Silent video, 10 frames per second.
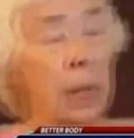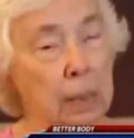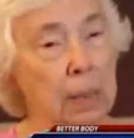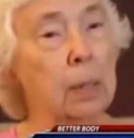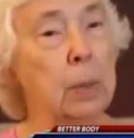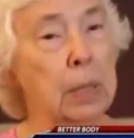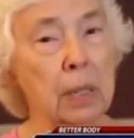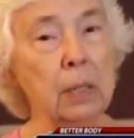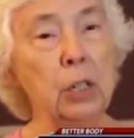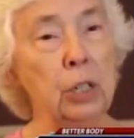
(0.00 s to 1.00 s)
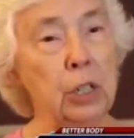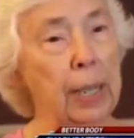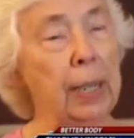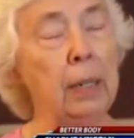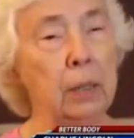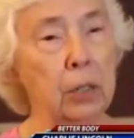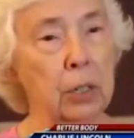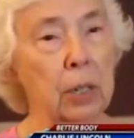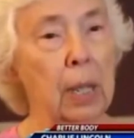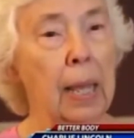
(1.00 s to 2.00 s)
Because there was such a
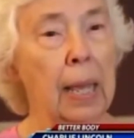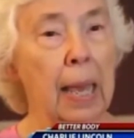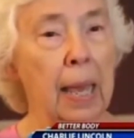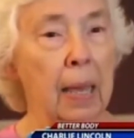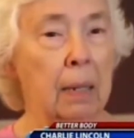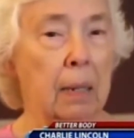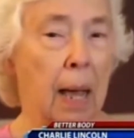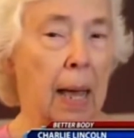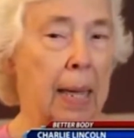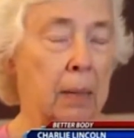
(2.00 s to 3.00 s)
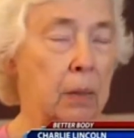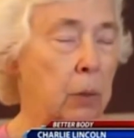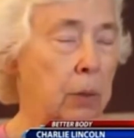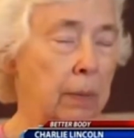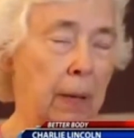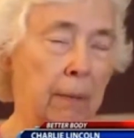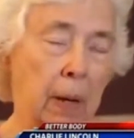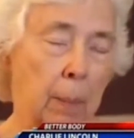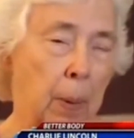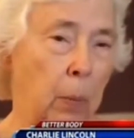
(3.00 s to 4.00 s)
change. And I had sort of
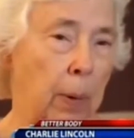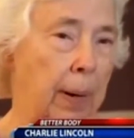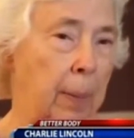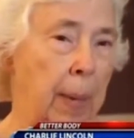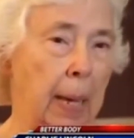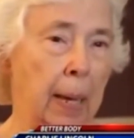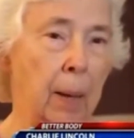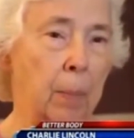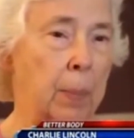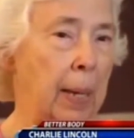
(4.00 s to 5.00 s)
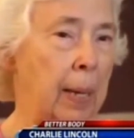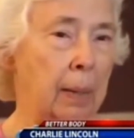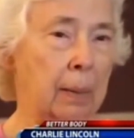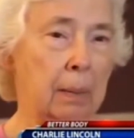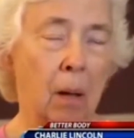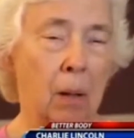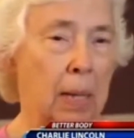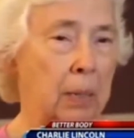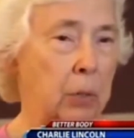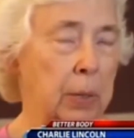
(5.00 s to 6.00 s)
given up on wearing makeup and
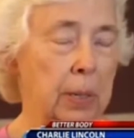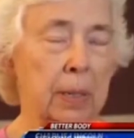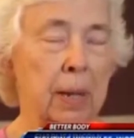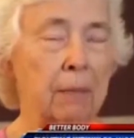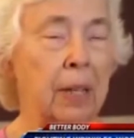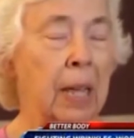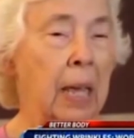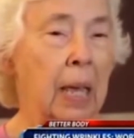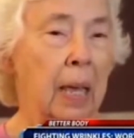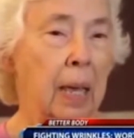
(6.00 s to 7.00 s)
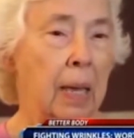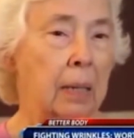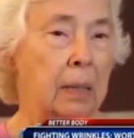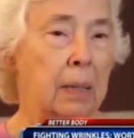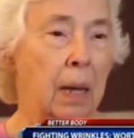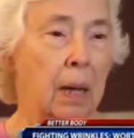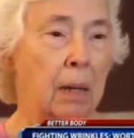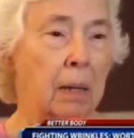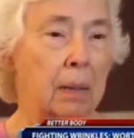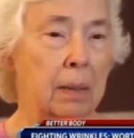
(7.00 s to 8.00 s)
all that sort of stuff. And
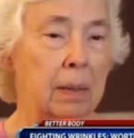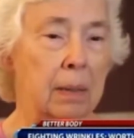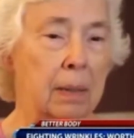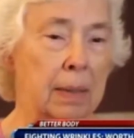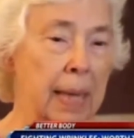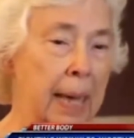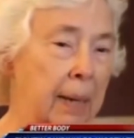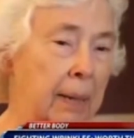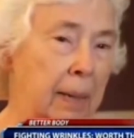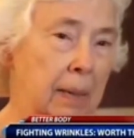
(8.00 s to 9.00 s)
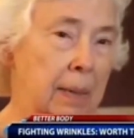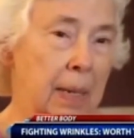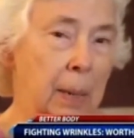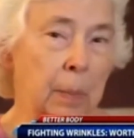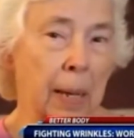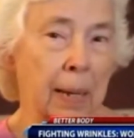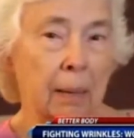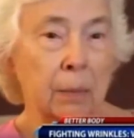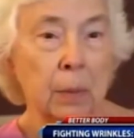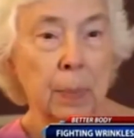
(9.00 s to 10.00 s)
uh, then it seemed like it